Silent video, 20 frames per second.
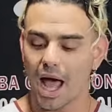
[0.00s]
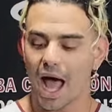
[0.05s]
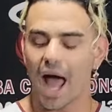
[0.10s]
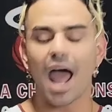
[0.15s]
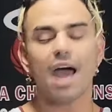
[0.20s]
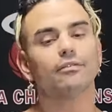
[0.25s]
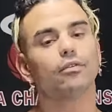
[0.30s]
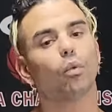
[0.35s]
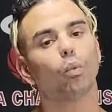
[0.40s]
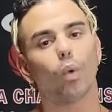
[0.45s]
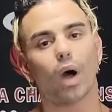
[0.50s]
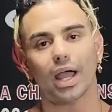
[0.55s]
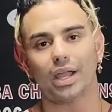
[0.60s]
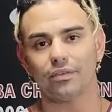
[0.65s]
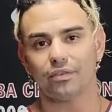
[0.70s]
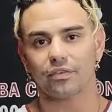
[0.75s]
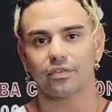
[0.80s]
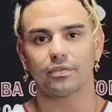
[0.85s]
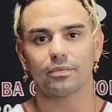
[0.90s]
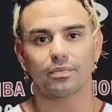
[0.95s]
I have a
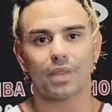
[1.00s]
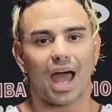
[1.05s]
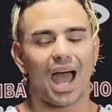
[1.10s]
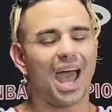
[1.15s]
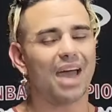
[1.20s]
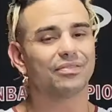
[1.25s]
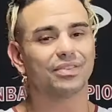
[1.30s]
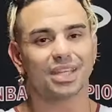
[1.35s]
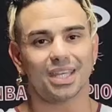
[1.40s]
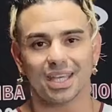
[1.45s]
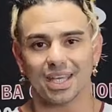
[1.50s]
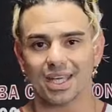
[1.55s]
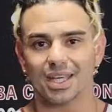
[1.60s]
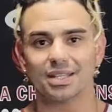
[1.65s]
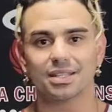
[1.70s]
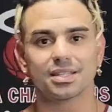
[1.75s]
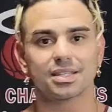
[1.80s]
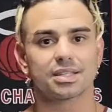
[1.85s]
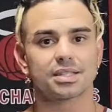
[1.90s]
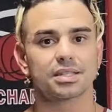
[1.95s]
wife, I have
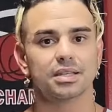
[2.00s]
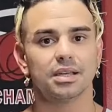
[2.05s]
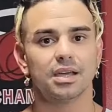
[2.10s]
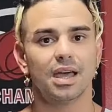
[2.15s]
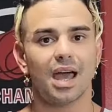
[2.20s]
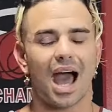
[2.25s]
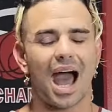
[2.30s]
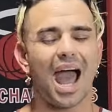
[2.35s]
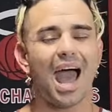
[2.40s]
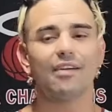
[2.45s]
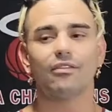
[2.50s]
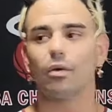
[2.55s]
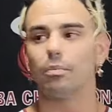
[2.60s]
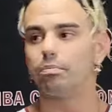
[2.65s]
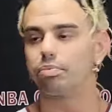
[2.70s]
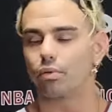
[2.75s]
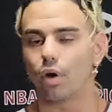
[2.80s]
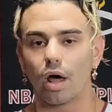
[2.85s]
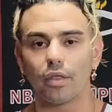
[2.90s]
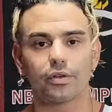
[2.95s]
kids. I have a
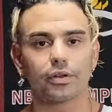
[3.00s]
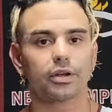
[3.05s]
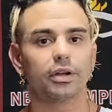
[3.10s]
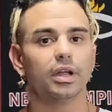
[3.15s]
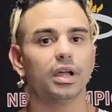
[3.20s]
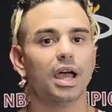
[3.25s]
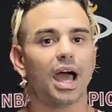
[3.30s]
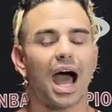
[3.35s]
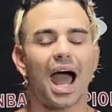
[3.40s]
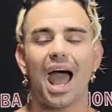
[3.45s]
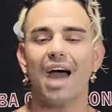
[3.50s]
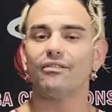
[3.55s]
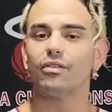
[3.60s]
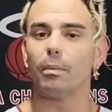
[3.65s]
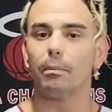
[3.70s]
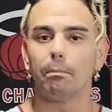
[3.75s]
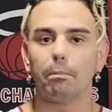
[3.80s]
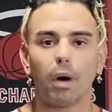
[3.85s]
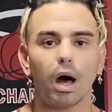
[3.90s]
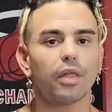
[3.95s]
brother, I have
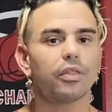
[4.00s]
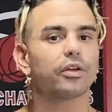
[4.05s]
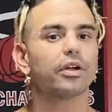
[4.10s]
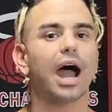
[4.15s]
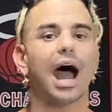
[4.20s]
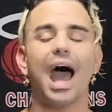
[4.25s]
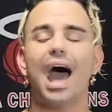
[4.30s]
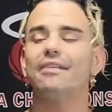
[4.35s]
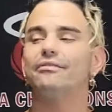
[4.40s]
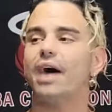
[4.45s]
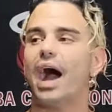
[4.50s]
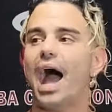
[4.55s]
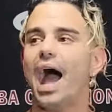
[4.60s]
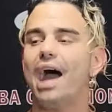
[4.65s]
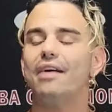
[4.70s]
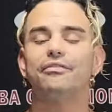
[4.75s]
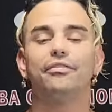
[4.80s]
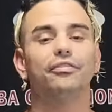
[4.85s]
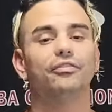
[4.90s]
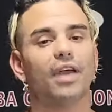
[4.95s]
a mother, I have
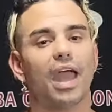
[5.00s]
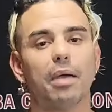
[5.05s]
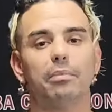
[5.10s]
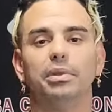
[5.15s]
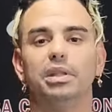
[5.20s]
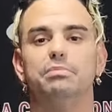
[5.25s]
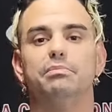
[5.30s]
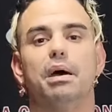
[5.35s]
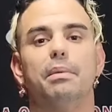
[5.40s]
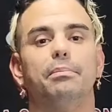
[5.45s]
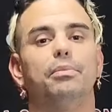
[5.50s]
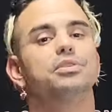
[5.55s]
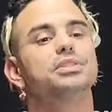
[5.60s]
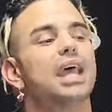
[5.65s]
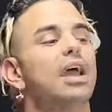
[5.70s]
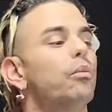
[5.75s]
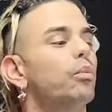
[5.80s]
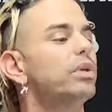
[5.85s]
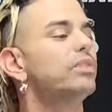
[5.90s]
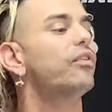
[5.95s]
I have family
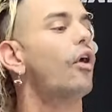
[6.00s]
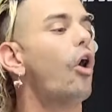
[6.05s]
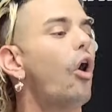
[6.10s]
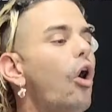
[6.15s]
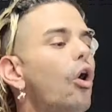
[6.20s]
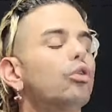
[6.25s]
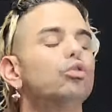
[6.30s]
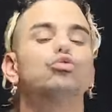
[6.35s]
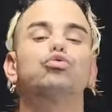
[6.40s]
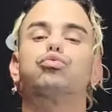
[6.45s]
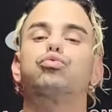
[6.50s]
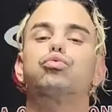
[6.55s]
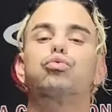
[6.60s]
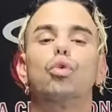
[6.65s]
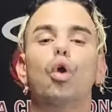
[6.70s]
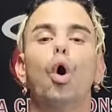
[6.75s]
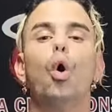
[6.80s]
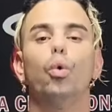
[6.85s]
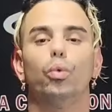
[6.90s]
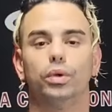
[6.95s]
members and we've all
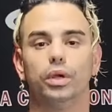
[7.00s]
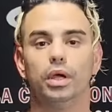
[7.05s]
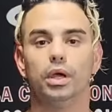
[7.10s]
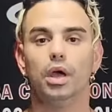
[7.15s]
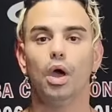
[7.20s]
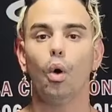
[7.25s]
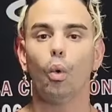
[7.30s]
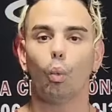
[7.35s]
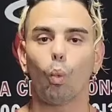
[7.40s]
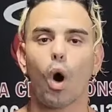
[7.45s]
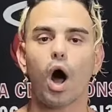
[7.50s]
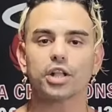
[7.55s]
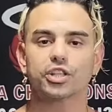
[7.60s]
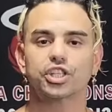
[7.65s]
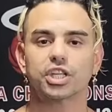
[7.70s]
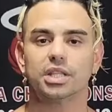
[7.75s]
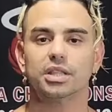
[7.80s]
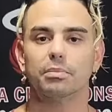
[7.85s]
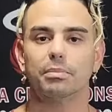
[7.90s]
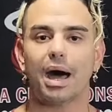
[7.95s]
grown
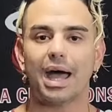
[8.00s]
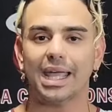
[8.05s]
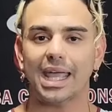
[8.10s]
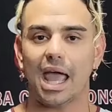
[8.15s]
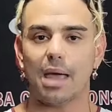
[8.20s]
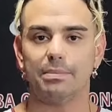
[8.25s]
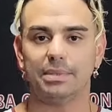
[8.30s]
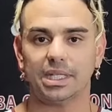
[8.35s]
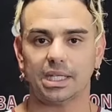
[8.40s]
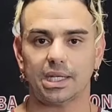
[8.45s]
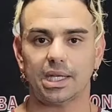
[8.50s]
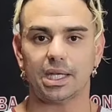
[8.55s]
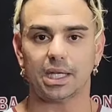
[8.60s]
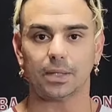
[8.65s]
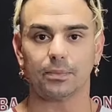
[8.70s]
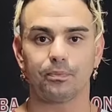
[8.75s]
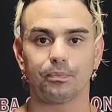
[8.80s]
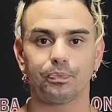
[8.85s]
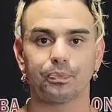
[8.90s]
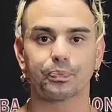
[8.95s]
watching the Miami
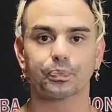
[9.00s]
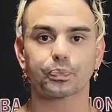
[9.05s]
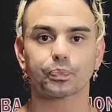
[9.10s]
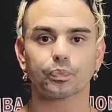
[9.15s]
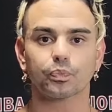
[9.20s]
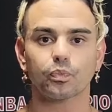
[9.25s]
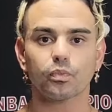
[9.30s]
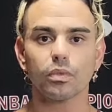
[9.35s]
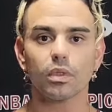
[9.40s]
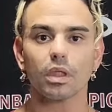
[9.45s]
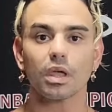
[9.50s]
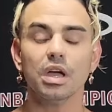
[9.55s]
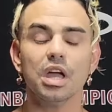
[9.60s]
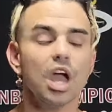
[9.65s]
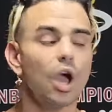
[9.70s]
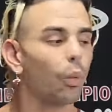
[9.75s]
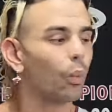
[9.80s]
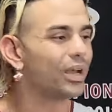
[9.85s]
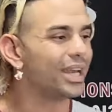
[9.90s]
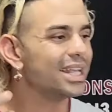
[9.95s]
Heat.
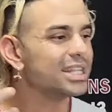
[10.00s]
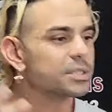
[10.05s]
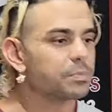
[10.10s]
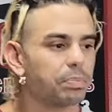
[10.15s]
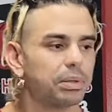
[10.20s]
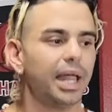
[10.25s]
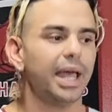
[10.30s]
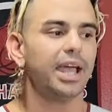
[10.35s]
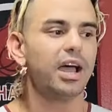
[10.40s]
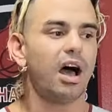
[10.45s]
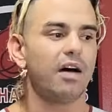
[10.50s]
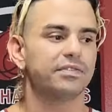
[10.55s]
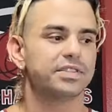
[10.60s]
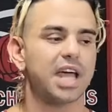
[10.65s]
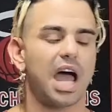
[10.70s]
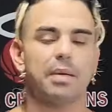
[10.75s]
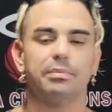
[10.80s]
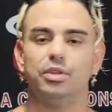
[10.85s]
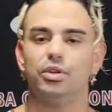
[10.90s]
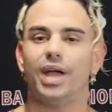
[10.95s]
When it's playoff
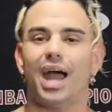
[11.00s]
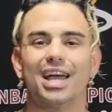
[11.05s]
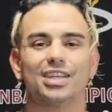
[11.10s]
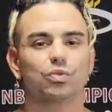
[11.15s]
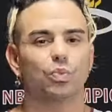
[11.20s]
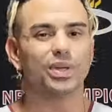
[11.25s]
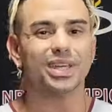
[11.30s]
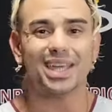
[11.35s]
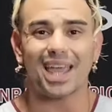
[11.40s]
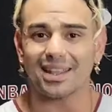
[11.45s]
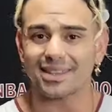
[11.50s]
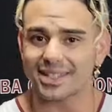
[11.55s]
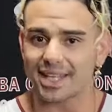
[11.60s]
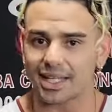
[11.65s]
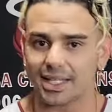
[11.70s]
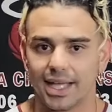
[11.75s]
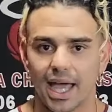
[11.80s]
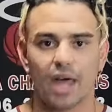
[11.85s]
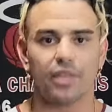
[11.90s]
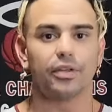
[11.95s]
time, you guys, we get
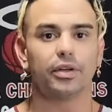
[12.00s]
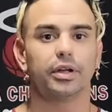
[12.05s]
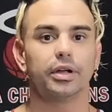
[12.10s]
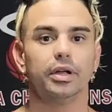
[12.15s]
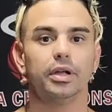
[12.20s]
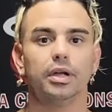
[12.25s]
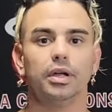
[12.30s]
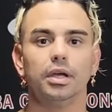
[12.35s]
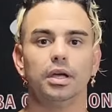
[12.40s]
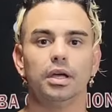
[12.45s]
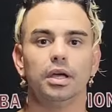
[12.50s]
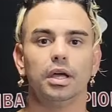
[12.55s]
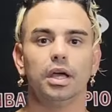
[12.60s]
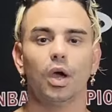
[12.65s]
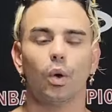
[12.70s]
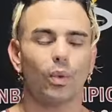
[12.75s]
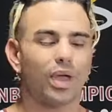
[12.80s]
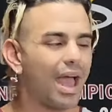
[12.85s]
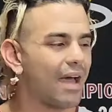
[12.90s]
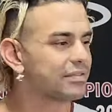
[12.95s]
together,
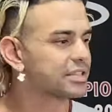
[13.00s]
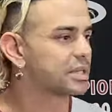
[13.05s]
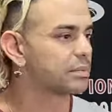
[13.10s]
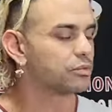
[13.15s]
we have